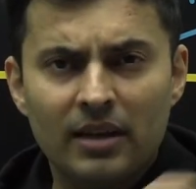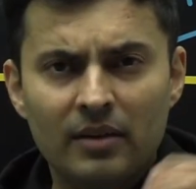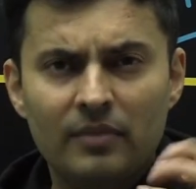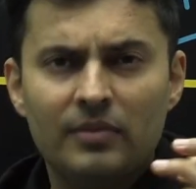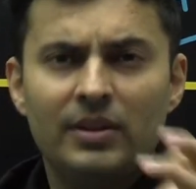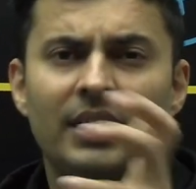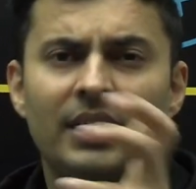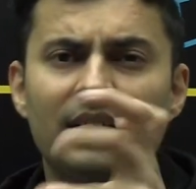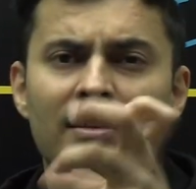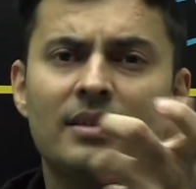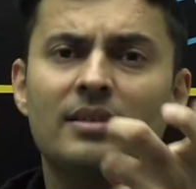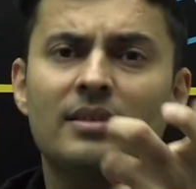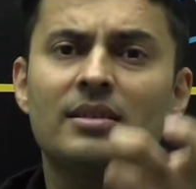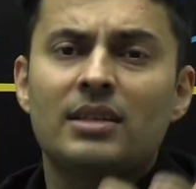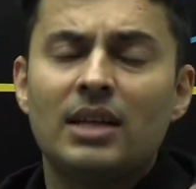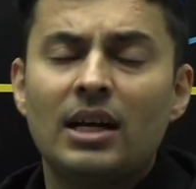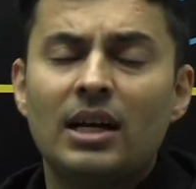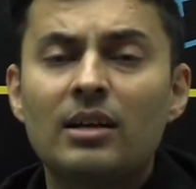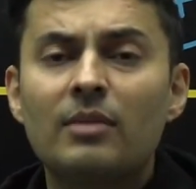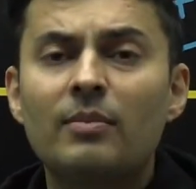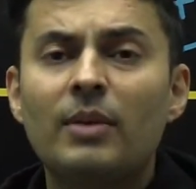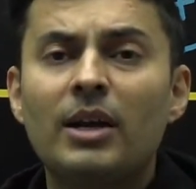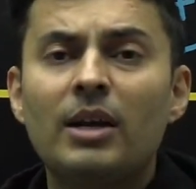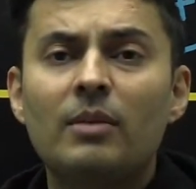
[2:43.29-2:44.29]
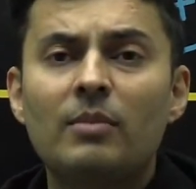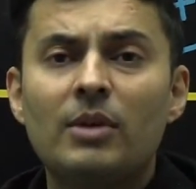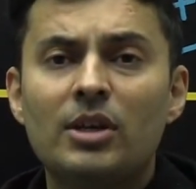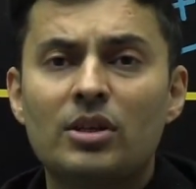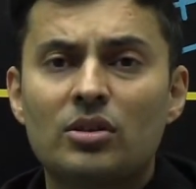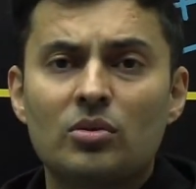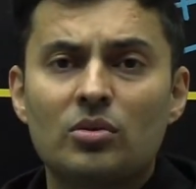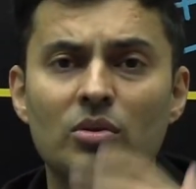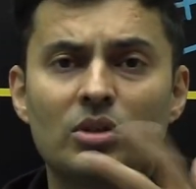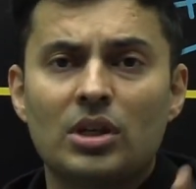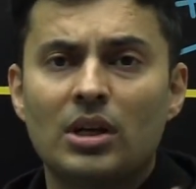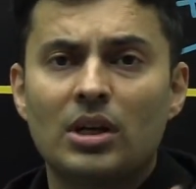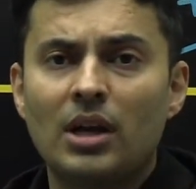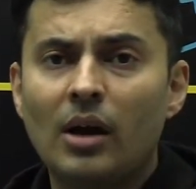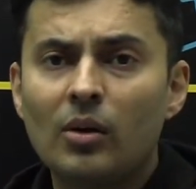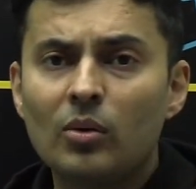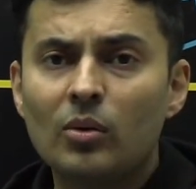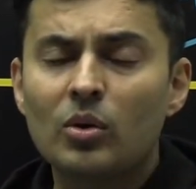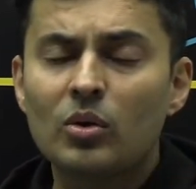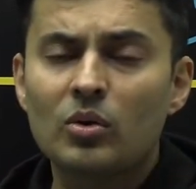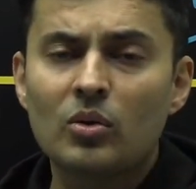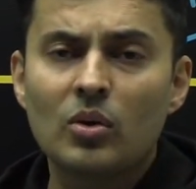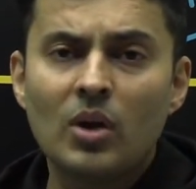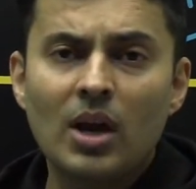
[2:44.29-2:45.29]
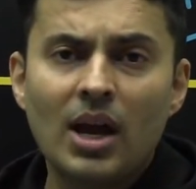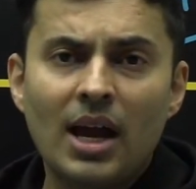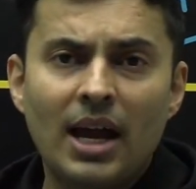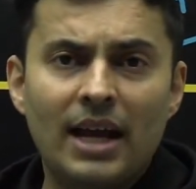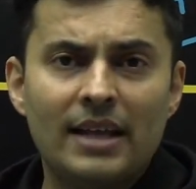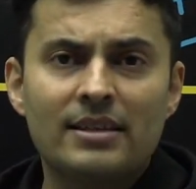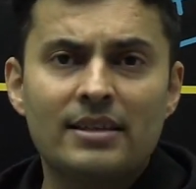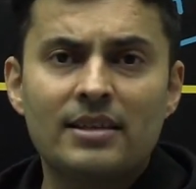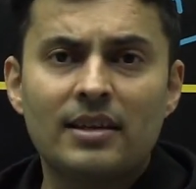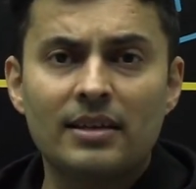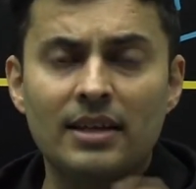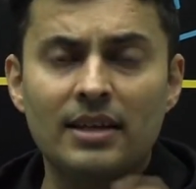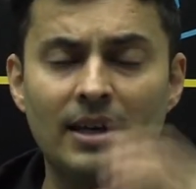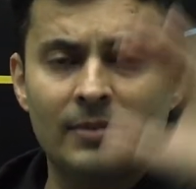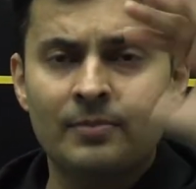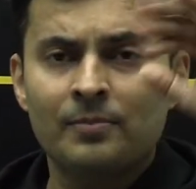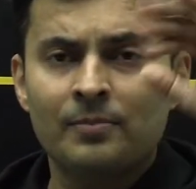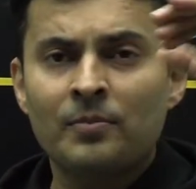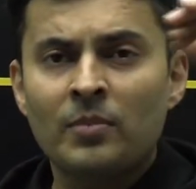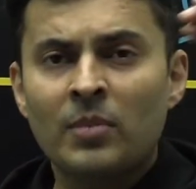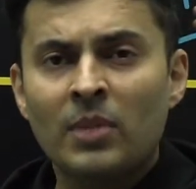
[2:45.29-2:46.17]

If there is a statement based question, how to answer that.